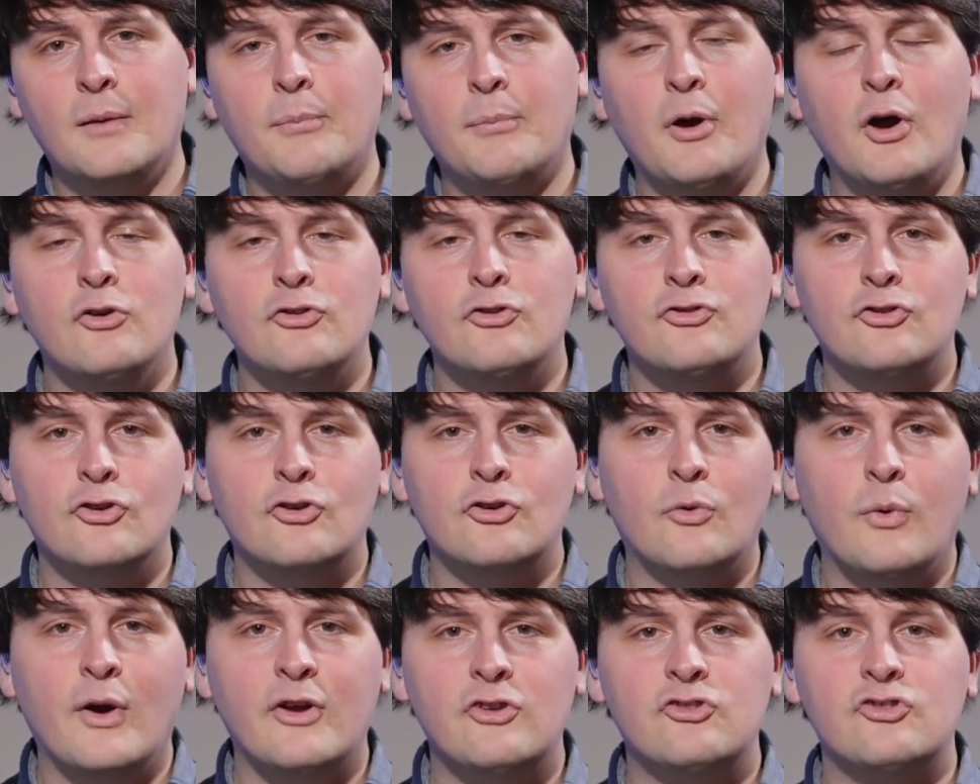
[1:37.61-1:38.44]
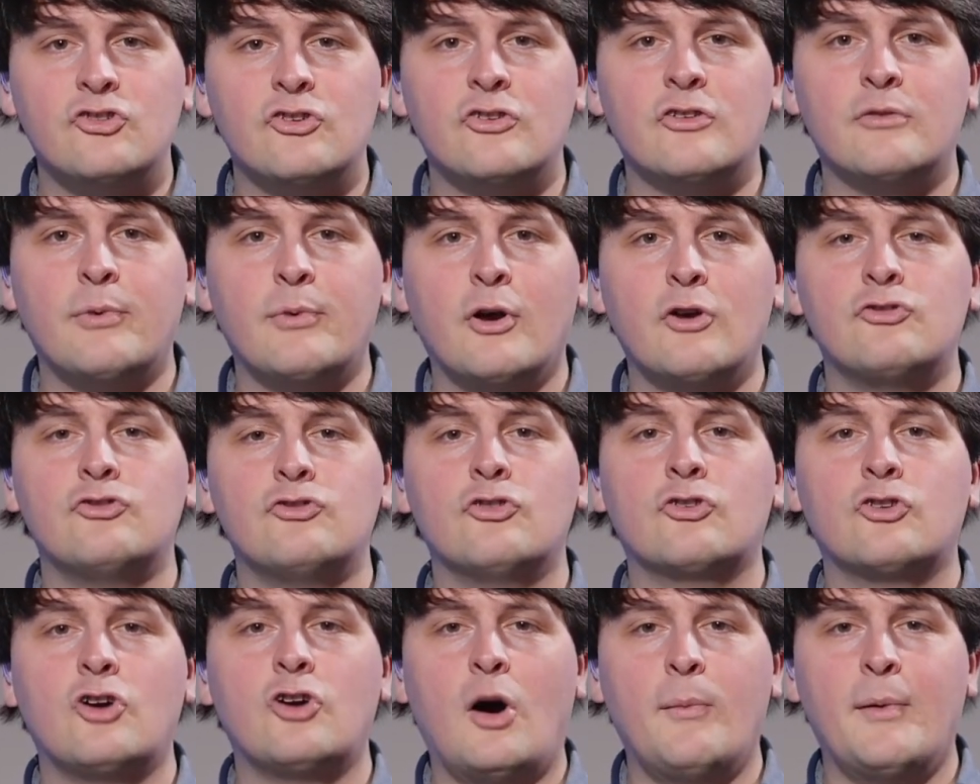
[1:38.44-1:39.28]
Post your questions, post
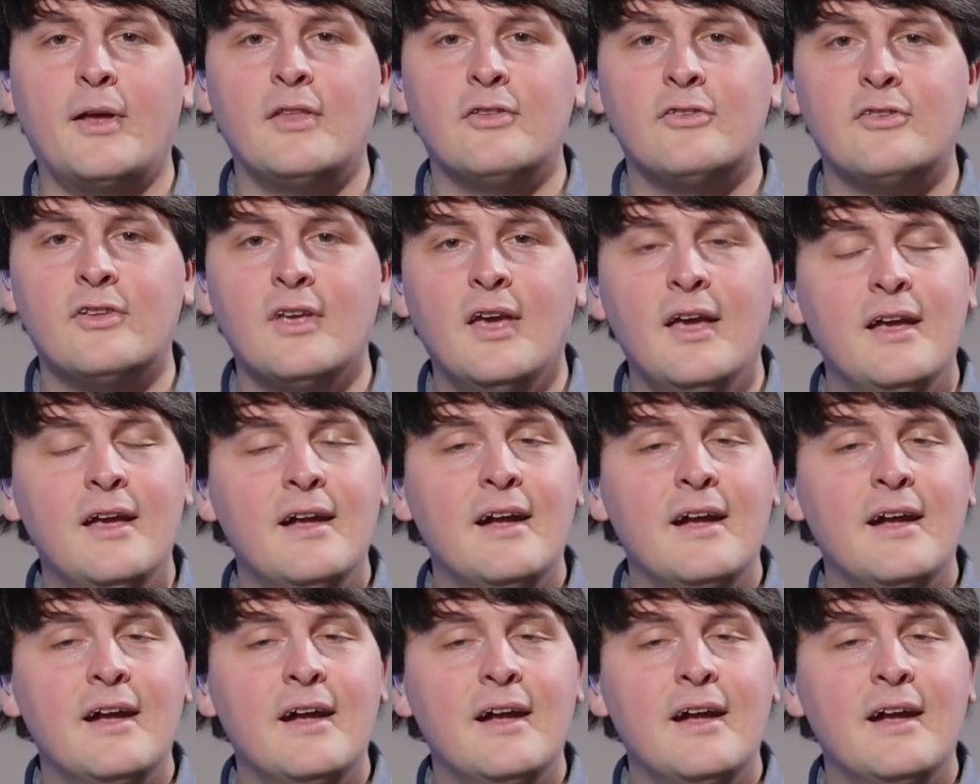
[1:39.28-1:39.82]
your comments